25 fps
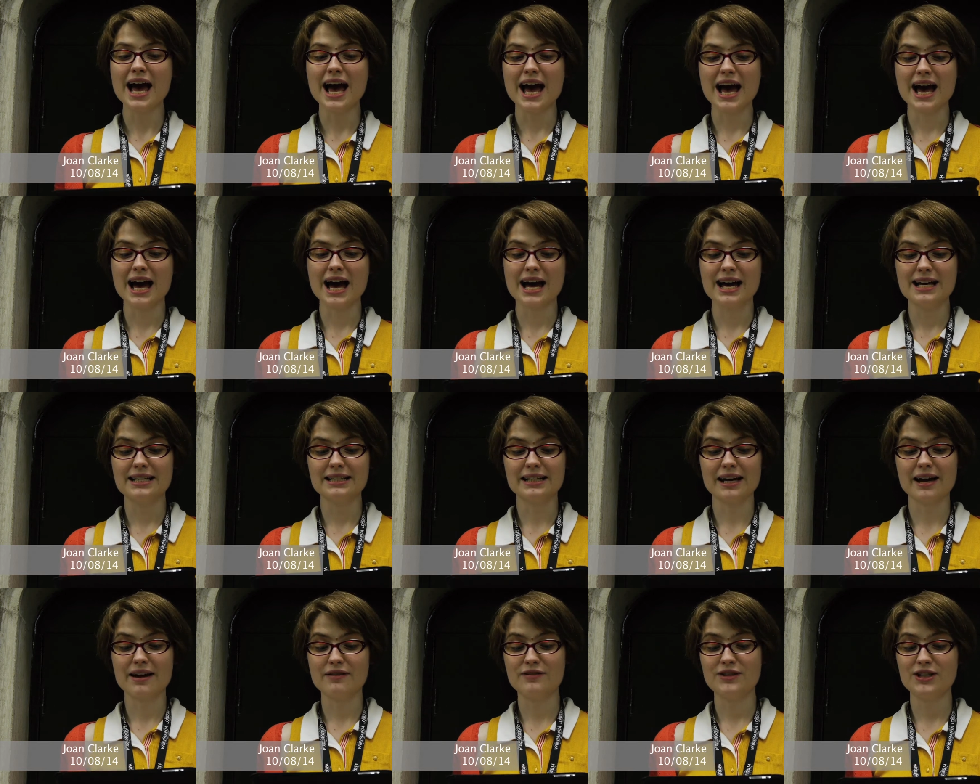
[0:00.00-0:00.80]

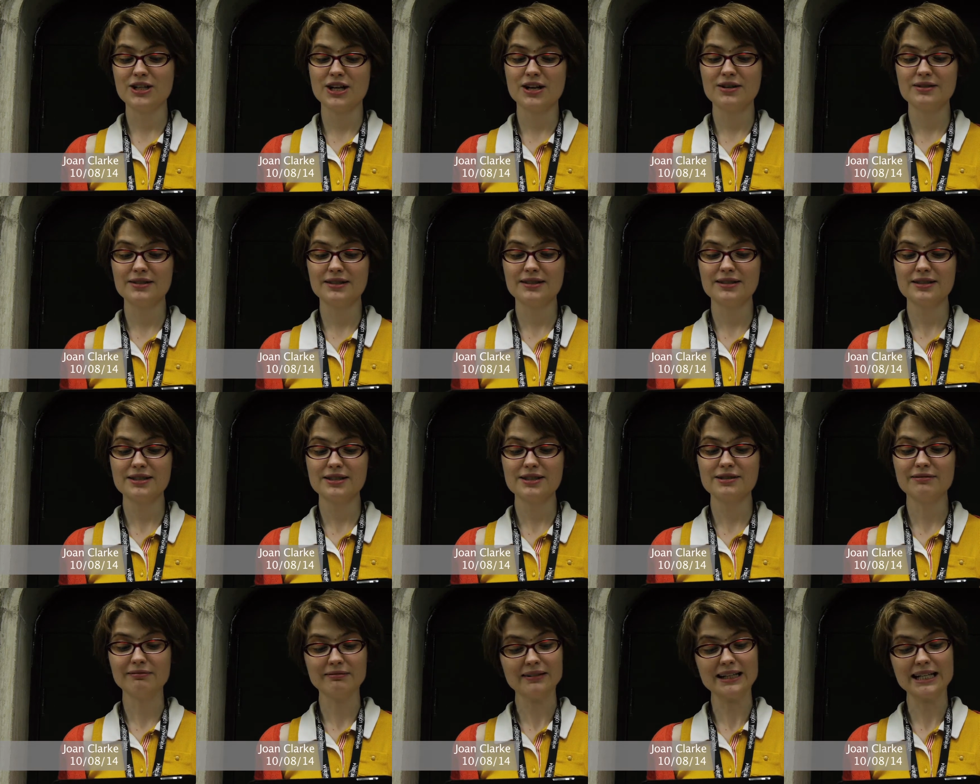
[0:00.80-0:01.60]
and I've chosen
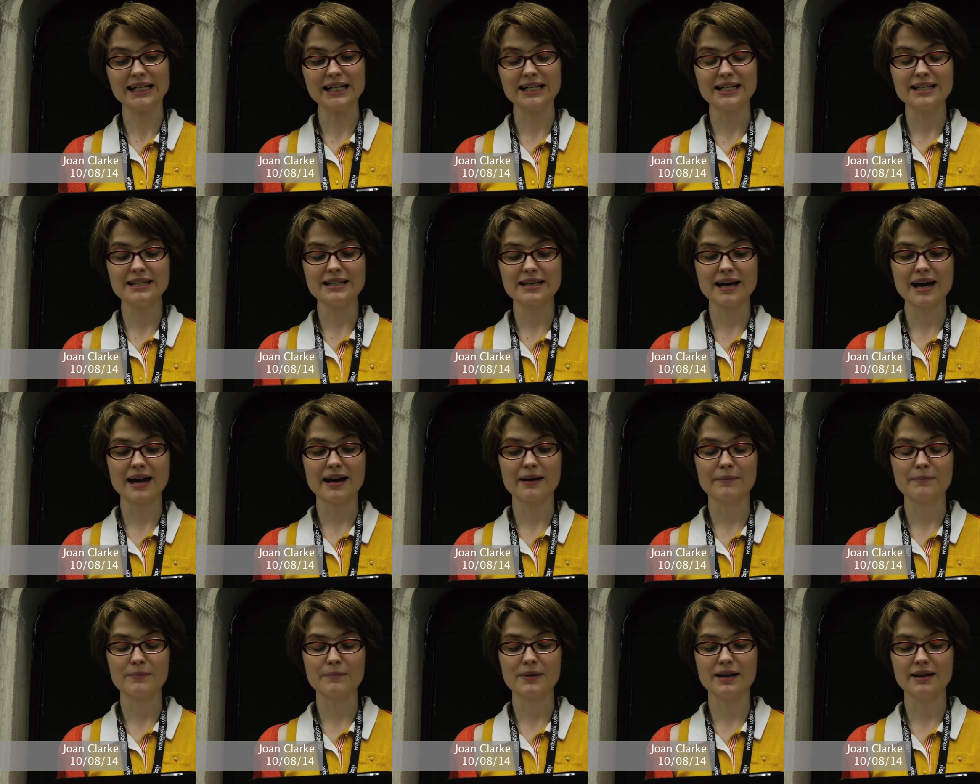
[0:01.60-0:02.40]
to read
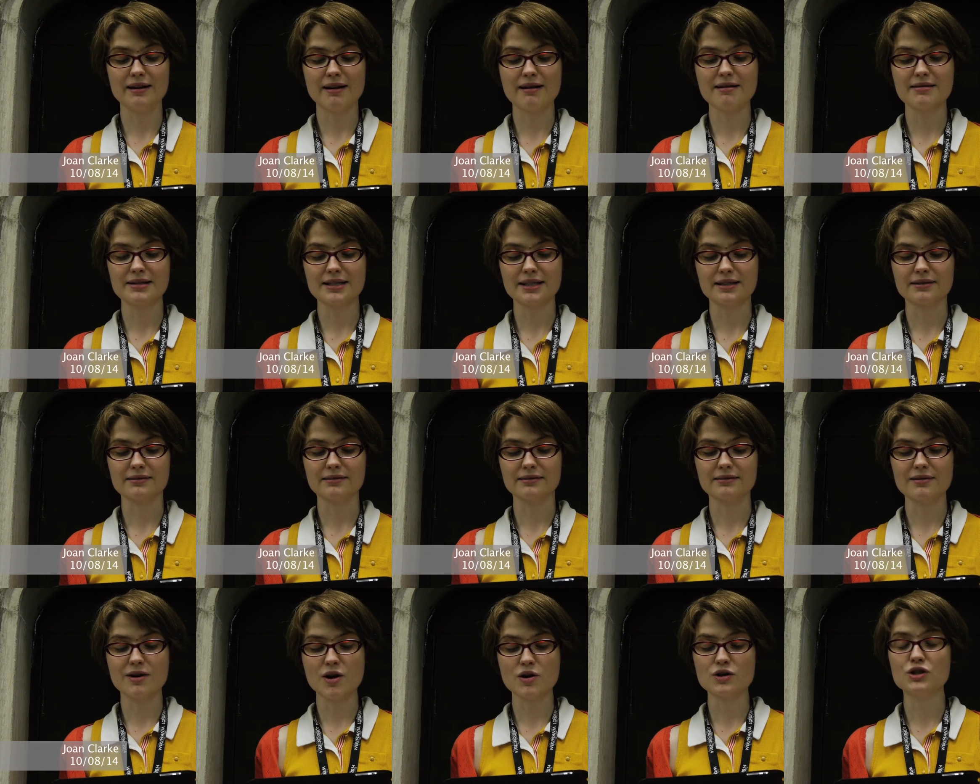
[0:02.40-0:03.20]
an
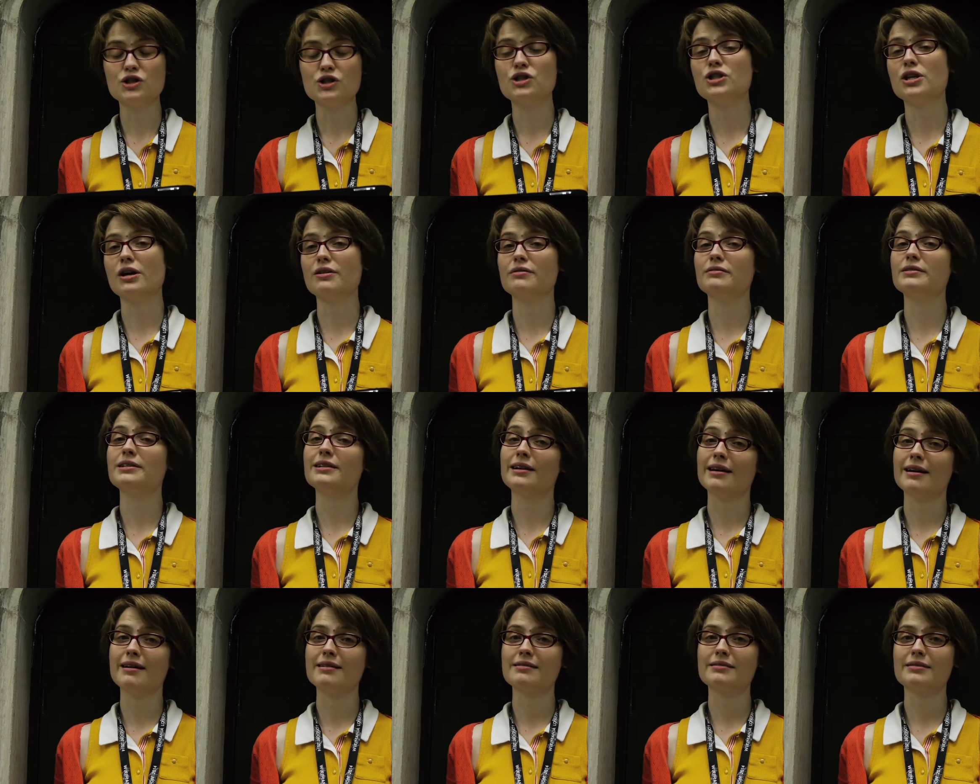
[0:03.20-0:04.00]
article on Joan
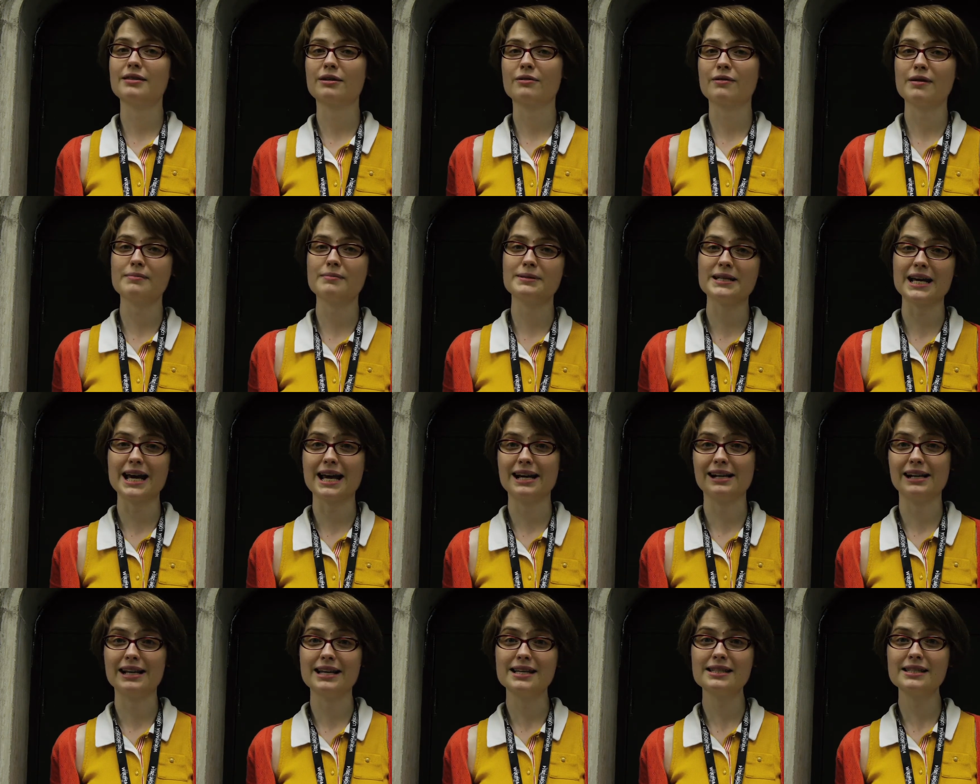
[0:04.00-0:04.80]
Clarke, the
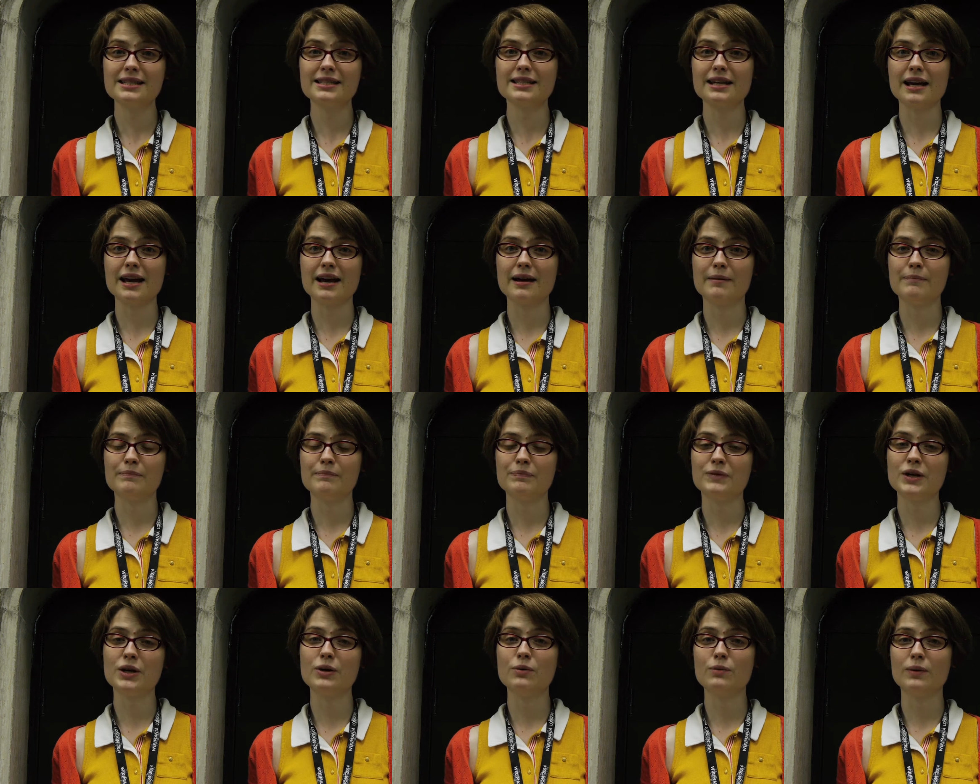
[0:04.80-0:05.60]
cryptanalyst
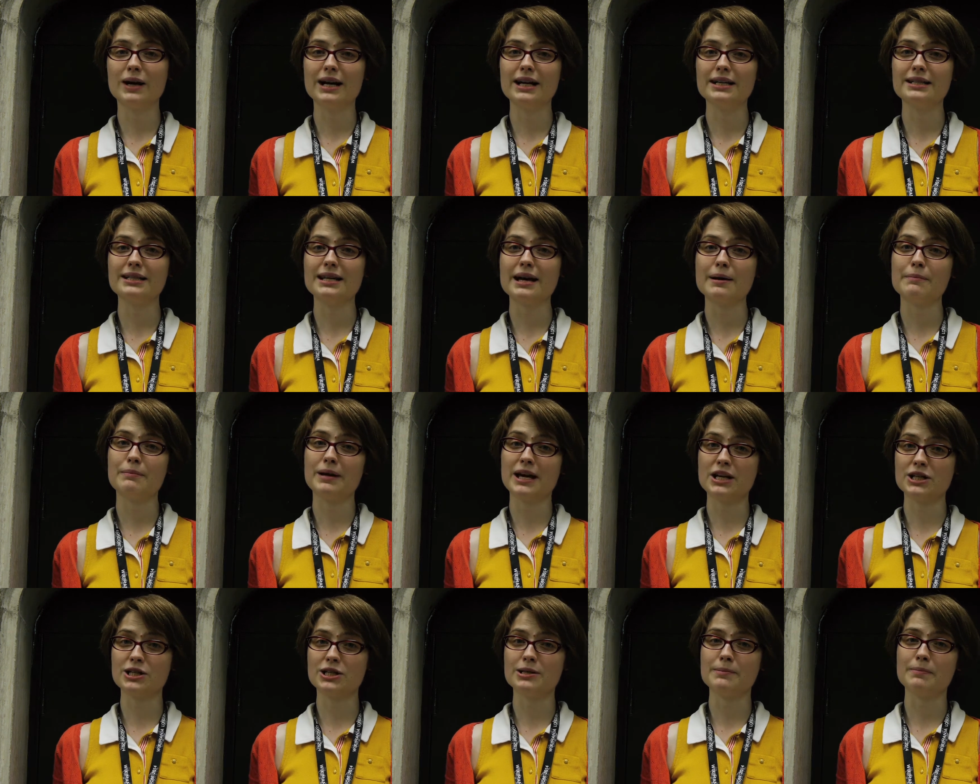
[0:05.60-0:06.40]
who worked at
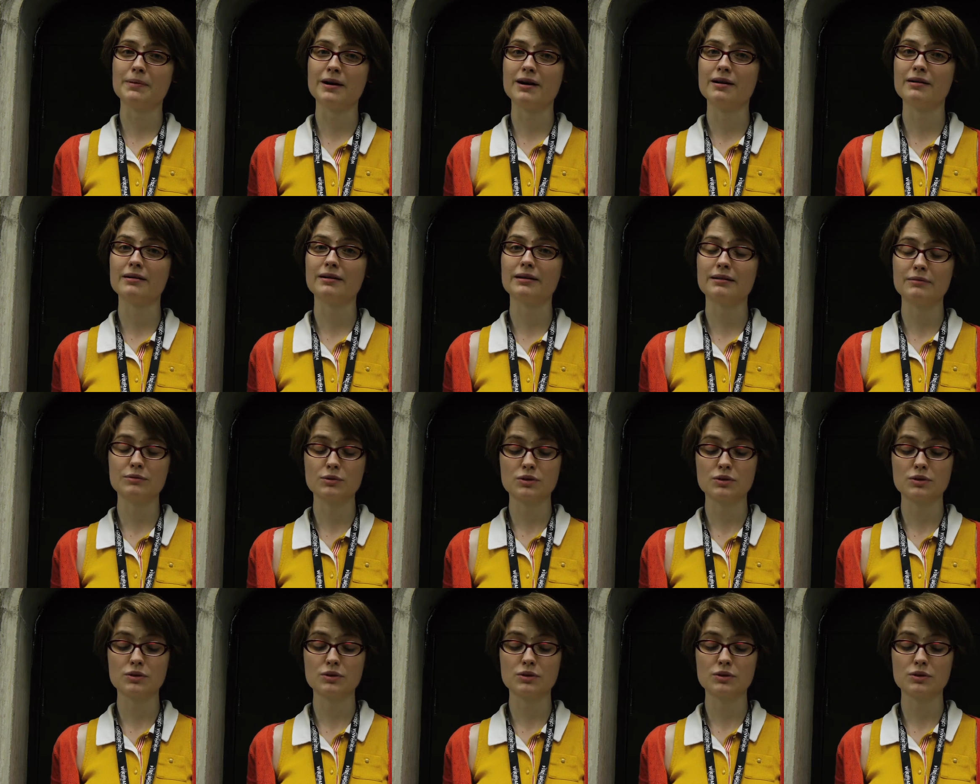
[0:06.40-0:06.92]
Bletchley Park.